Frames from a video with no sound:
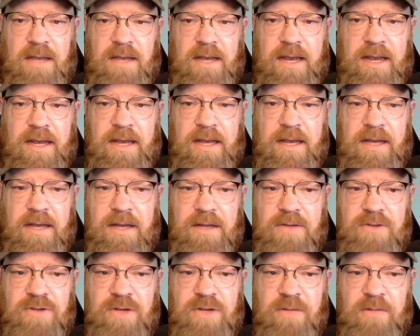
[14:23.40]

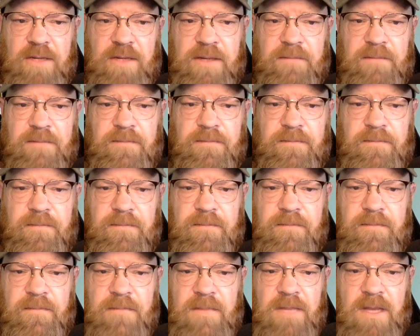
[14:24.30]
a gentleman,
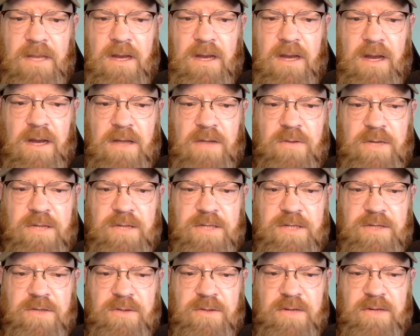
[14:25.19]

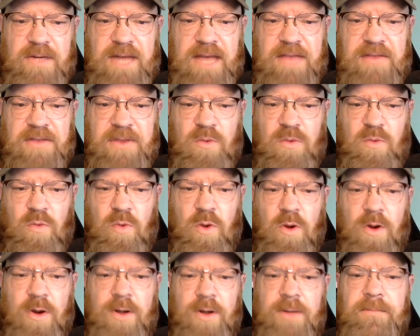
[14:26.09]
26-year-old Nathan
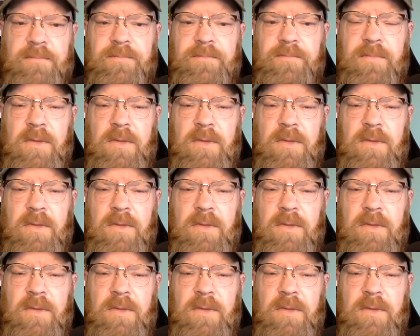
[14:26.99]
Woodard,